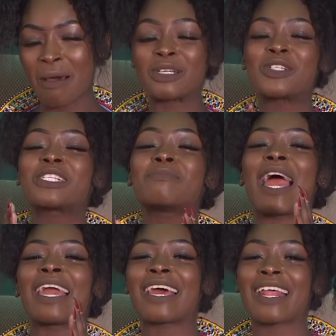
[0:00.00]
But trust me,
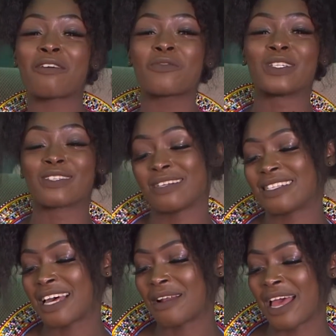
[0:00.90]
I get everyone's
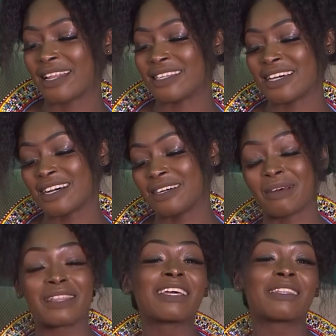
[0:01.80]
concern, and
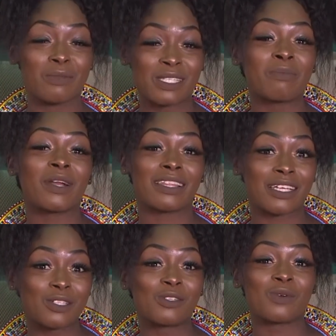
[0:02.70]
I think the most important
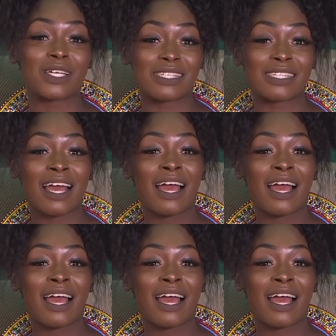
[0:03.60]
thing to do is,